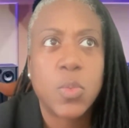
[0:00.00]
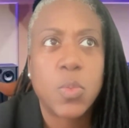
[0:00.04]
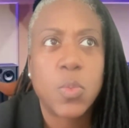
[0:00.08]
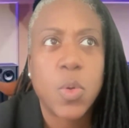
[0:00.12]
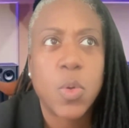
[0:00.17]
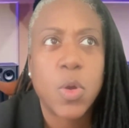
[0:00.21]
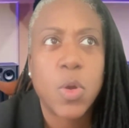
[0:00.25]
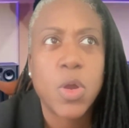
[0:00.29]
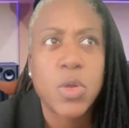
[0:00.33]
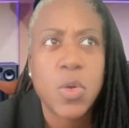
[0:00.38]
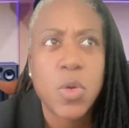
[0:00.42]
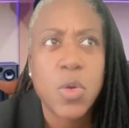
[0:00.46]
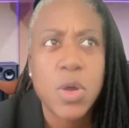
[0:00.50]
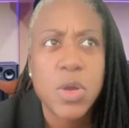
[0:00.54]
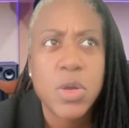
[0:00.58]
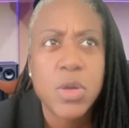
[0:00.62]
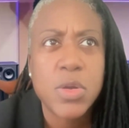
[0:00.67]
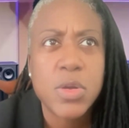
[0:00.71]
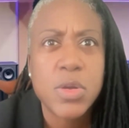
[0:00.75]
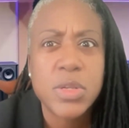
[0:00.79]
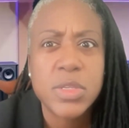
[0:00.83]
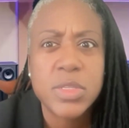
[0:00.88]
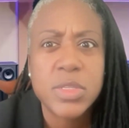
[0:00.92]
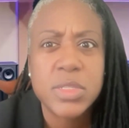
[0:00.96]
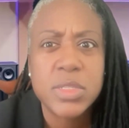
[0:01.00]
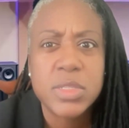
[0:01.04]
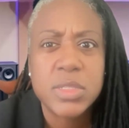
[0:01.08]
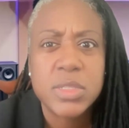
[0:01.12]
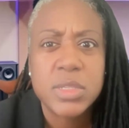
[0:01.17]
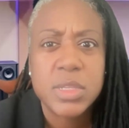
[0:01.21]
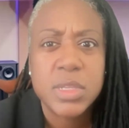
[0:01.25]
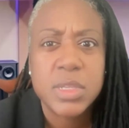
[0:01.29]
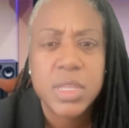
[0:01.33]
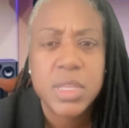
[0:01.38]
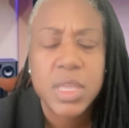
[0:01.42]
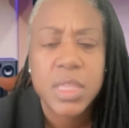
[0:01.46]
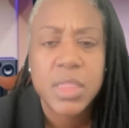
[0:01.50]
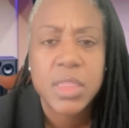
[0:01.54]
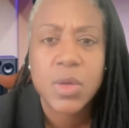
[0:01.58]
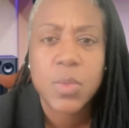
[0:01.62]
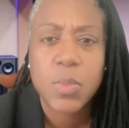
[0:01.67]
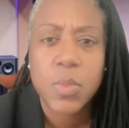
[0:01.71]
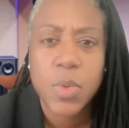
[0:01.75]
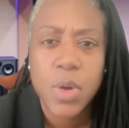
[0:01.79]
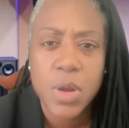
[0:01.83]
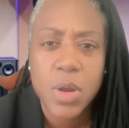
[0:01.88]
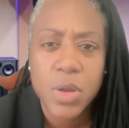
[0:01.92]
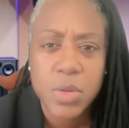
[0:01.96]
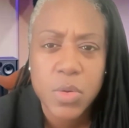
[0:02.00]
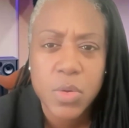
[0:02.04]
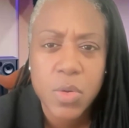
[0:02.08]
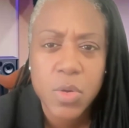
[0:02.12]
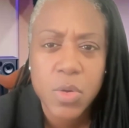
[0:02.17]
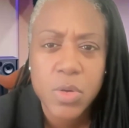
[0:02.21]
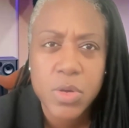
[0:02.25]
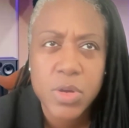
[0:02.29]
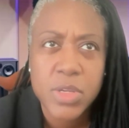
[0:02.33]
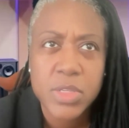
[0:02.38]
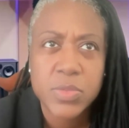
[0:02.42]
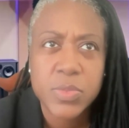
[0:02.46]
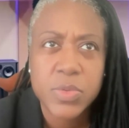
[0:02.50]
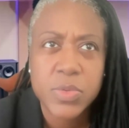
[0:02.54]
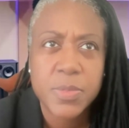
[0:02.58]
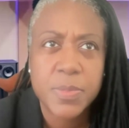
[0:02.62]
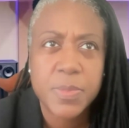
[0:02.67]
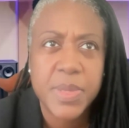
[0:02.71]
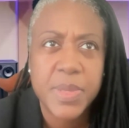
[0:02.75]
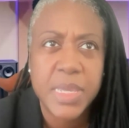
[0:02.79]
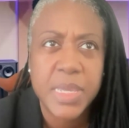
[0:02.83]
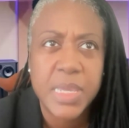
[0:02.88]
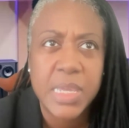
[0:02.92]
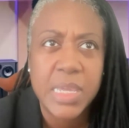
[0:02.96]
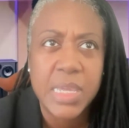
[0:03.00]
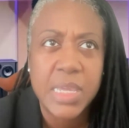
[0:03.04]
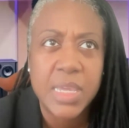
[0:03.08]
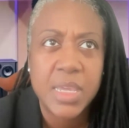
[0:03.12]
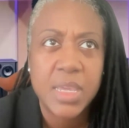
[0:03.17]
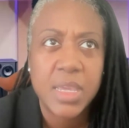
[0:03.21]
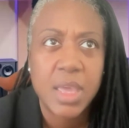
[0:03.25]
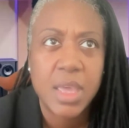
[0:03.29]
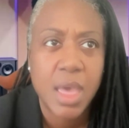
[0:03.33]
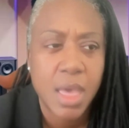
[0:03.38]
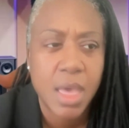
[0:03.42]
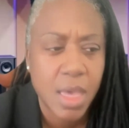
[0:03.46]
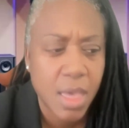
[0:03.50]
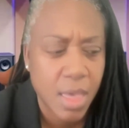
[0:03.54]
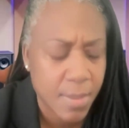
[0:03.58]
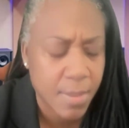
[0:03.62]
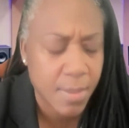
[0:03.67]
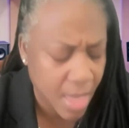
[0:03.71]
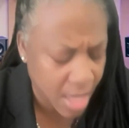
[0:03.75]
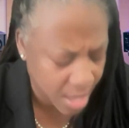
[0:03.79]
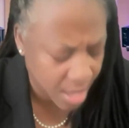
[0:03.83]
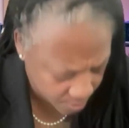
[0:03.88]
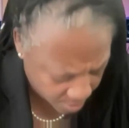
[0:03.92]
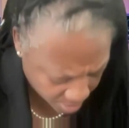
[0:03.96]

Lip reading: the work orders would be how